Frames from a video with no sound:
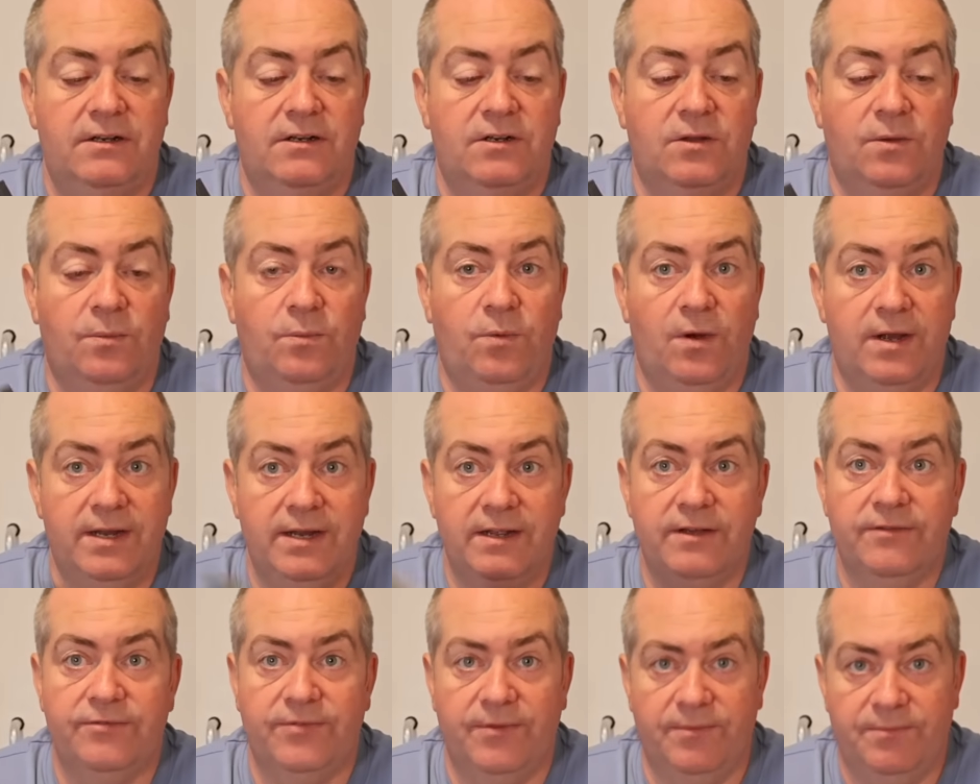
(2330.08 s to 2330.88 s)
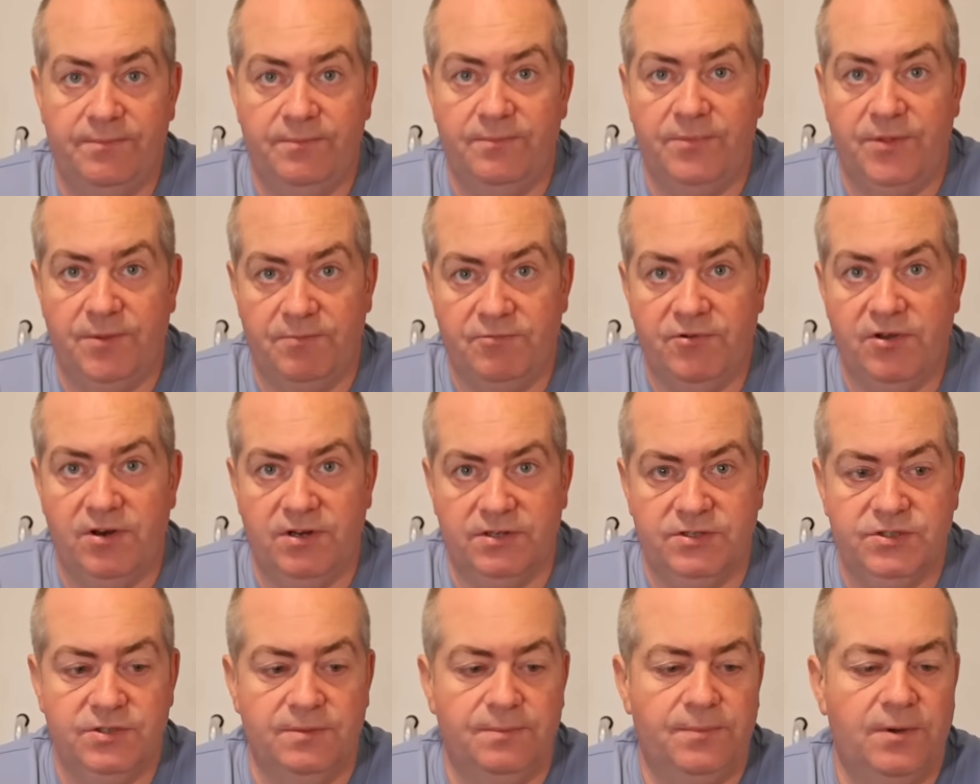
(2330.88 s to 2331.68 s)
the weight of the
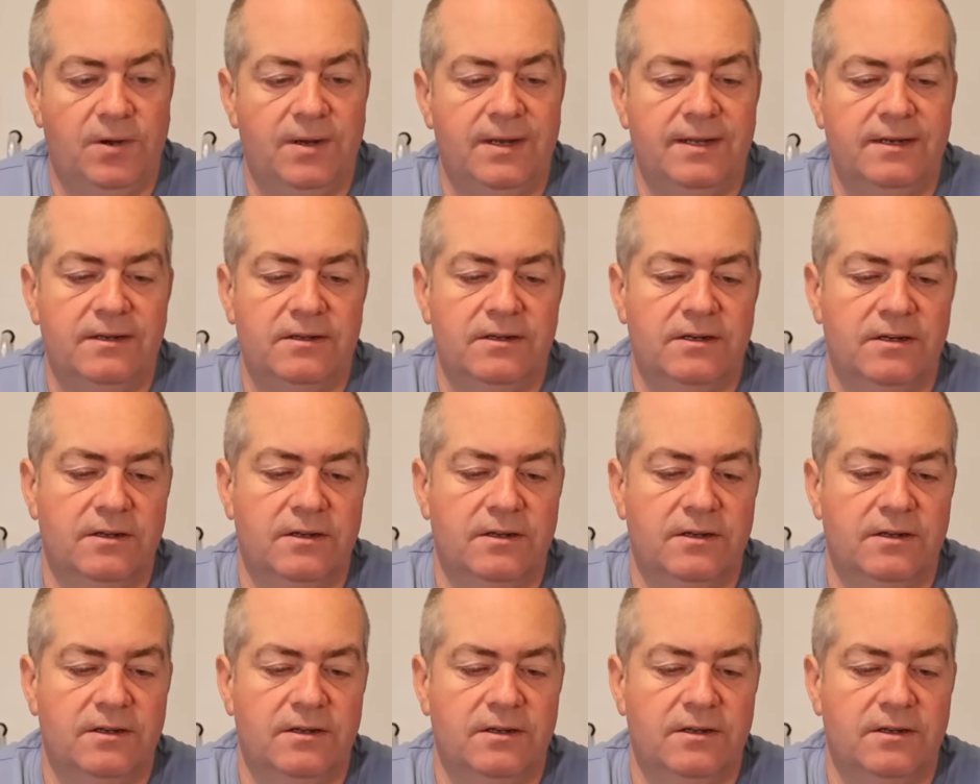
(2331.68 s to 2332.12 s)
product you're buying.